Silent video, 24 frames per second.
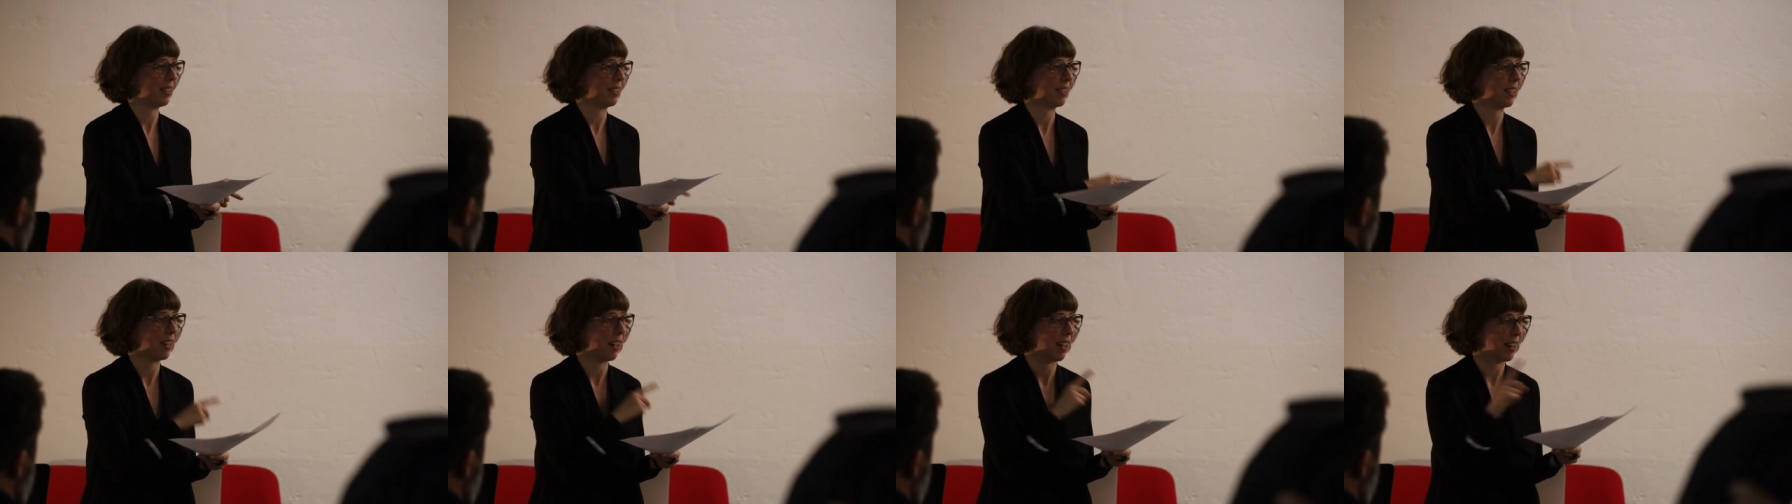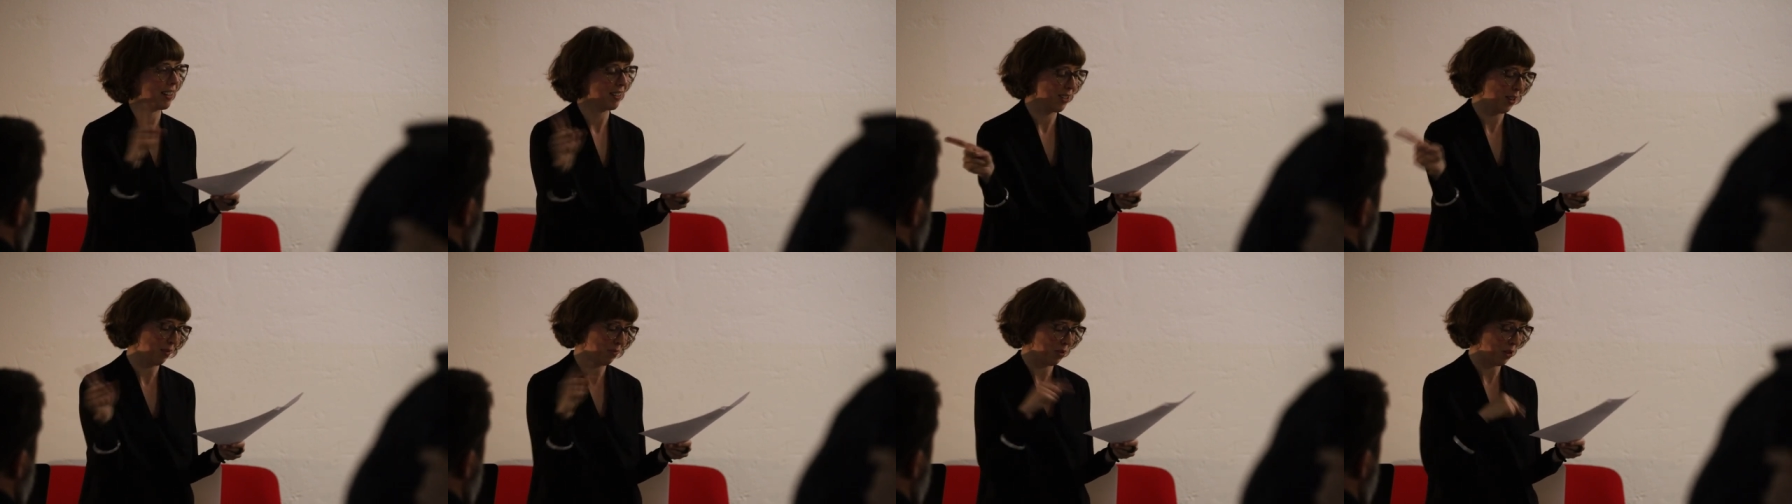In
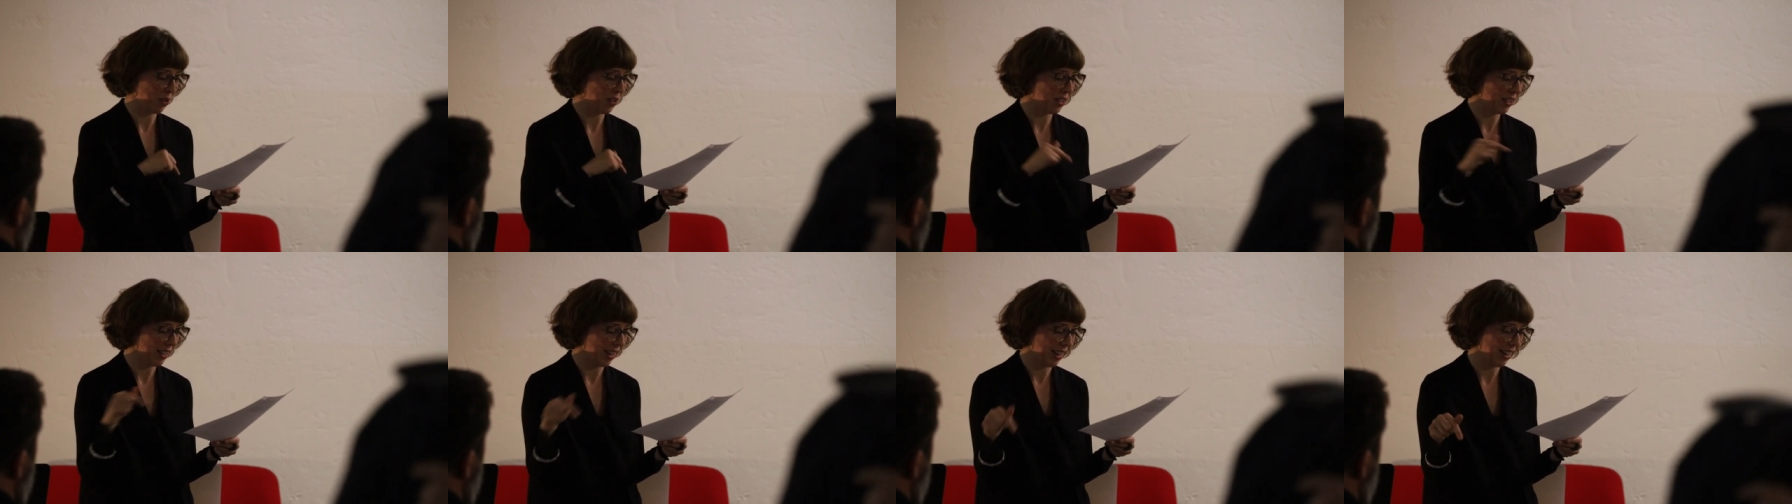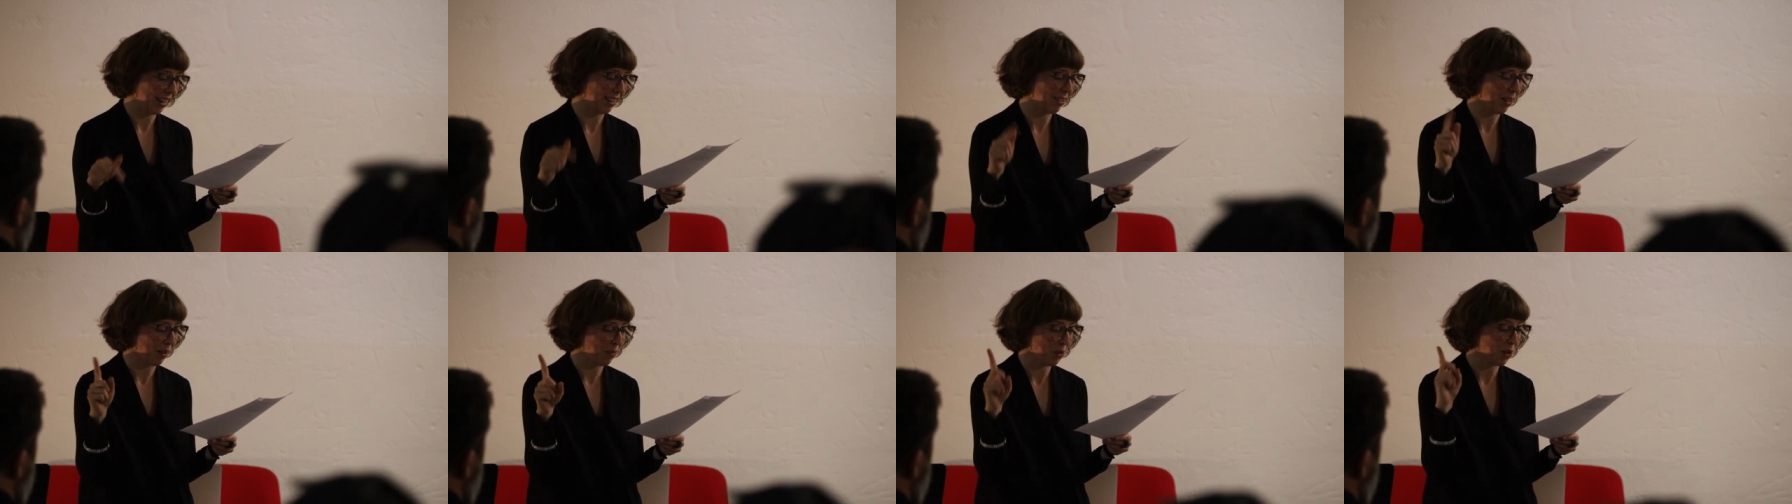fact, I'm not
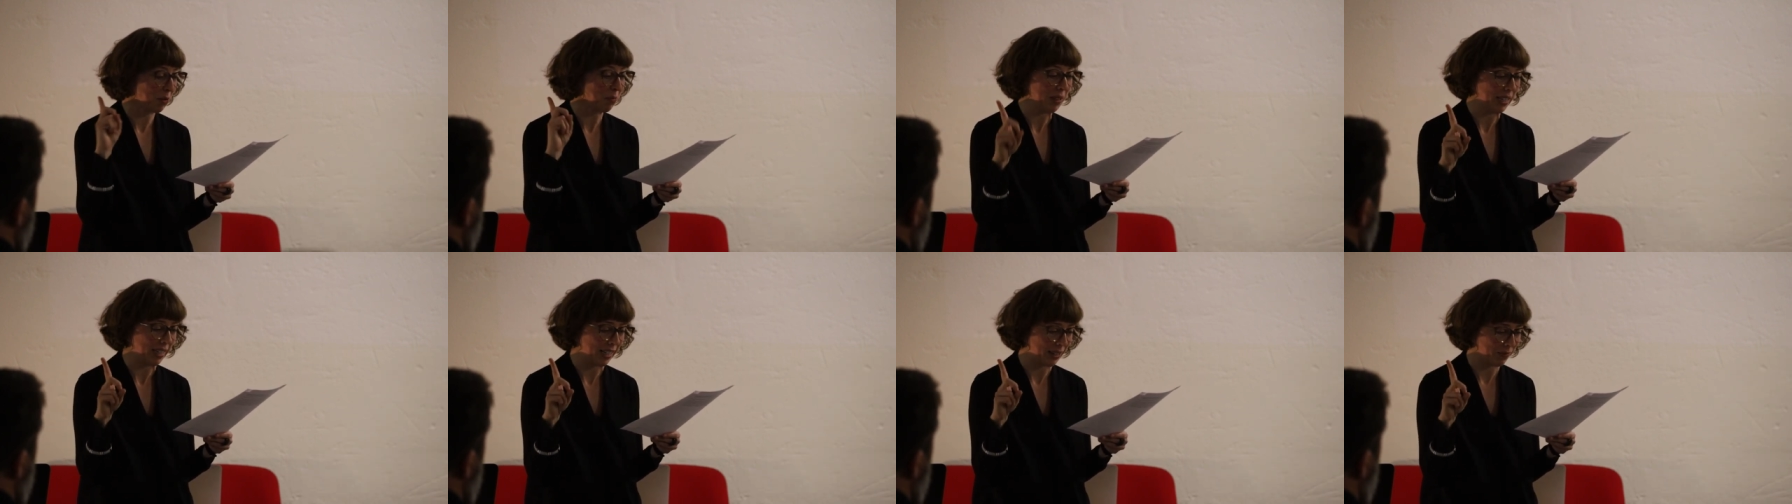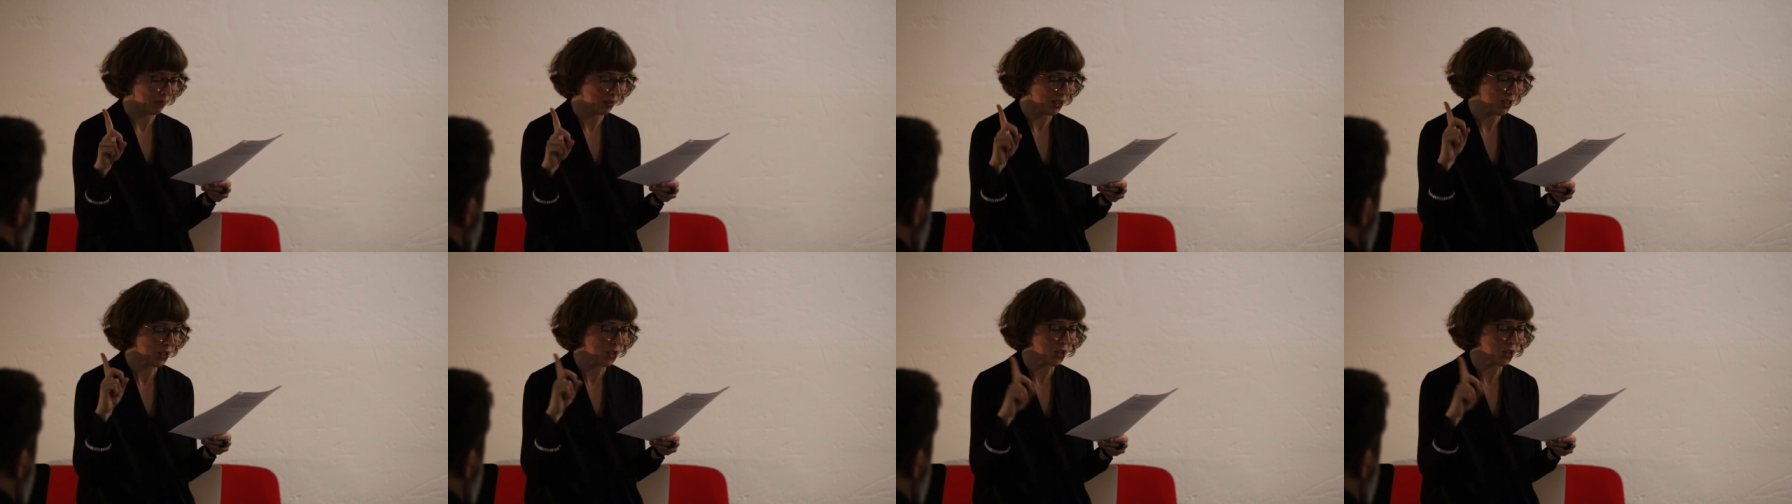saying, I'm not blaming